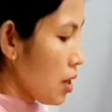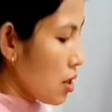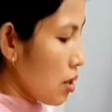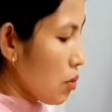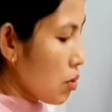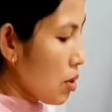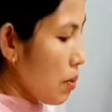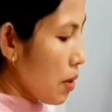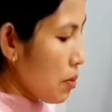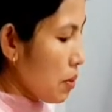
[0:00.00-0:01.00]
Suppose the
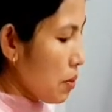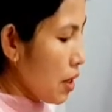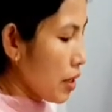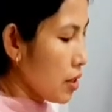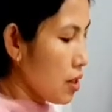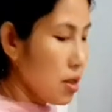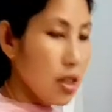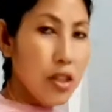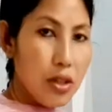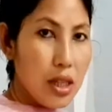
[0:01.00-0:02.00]
bud may be like this
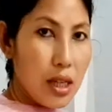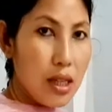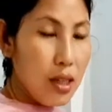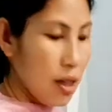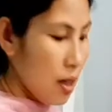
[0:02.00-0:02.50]
initially,